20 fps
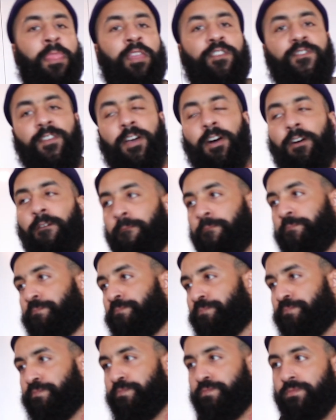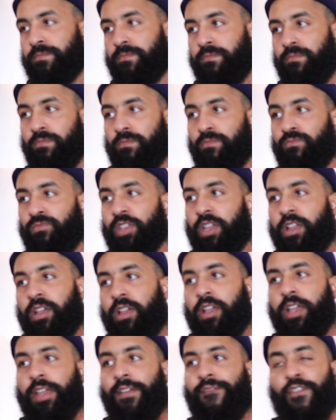So,
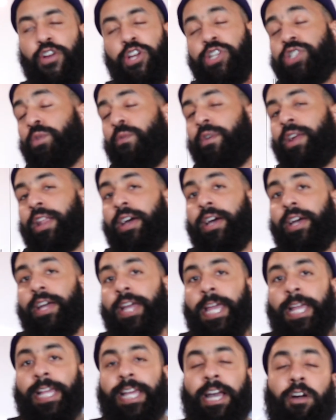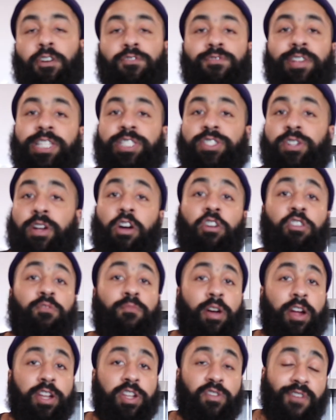first you want to calculate your
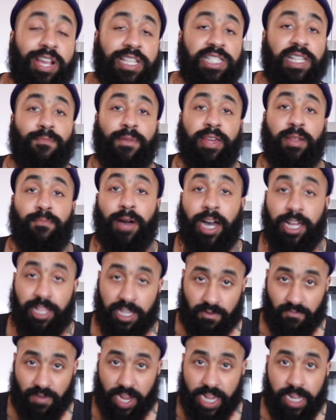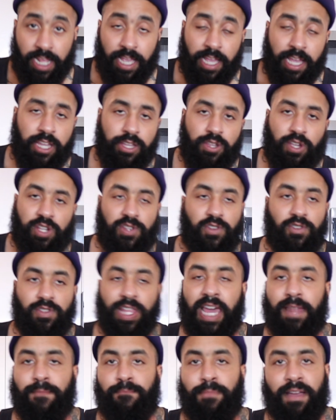RMR, your resting metabolic rate. You can do
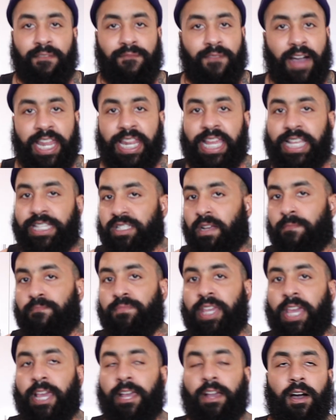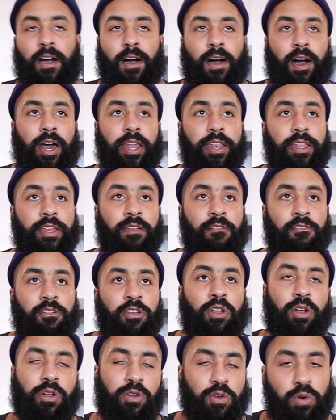that by finding something on
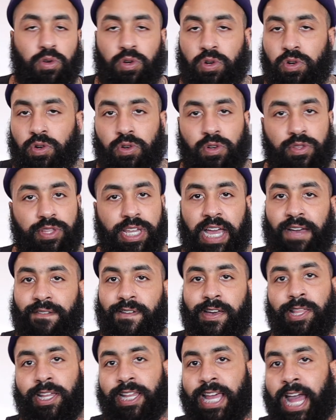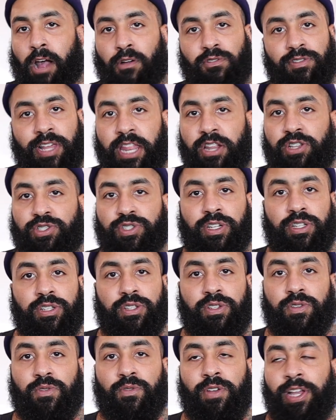Google. They have hella calculators you can
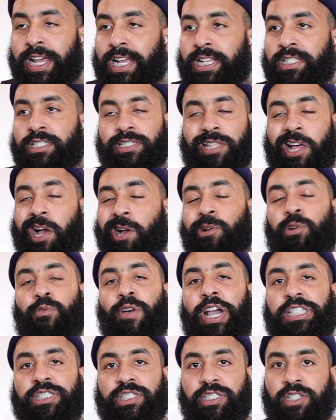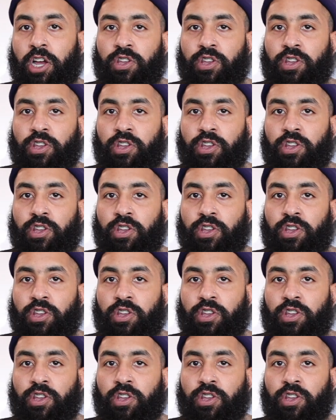do. It's a long equation.